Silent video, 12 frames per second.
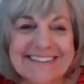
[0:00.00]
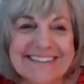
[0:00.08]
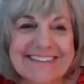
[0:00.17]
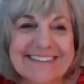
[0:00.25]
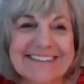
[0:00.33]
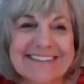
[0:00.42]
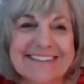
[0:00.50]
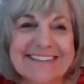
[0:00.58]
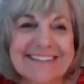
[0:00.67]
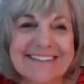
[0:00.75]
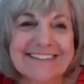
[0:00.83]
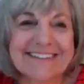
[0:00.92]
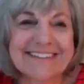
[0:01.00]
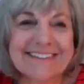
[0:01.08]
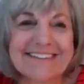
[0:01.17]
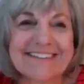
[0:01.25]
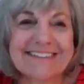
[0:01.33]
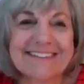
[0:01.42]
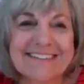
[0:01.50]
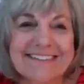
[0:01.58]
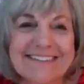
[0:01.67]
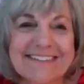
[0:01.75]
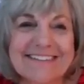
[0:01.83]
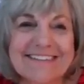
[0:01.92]

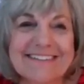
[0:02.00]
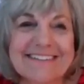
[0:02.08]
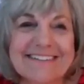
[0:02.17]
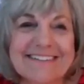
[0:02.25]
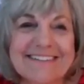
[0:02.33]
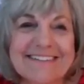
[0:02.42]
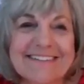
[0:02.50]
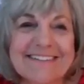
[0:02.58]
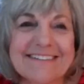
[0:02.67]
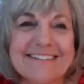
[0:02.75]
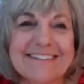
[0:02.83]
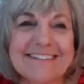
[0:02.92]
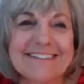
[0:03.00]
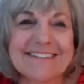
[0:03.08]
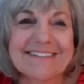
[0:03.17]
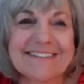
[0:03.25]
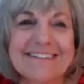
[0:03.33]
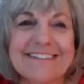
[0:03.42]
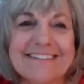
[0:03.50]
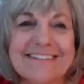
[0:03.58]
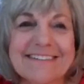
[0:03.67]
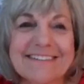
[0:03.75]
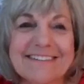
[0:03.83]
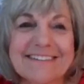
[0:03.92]

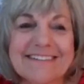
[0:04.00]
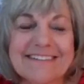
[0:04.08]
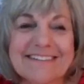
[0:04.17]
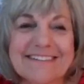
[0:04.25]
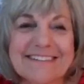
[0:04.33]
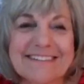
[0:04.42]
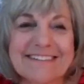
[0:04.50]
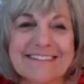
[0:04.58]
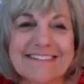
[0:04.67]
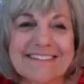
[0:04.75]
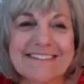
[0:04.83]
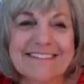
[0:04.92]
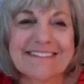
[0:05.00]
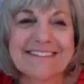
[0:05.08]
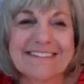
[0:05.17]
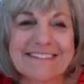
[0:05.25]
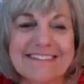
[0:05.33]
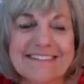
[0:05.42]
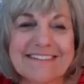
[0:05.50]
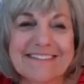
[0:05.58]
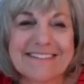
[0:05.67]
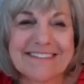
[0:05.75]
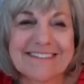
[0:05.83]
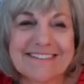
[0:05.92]

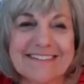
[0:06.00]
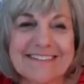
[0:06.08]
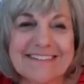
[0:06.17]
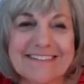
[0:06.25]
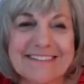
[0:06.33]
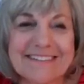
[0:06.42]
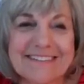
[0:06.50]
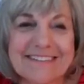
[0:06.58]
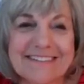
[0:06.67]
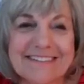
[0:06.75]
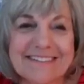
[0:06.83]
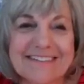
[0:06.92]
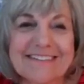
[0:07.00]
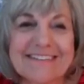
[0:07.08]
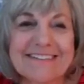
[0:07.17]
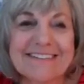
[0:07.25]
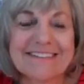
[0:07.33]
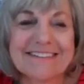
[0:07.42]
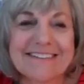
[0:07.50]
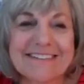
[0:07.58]
No words are spoken by the person on screen.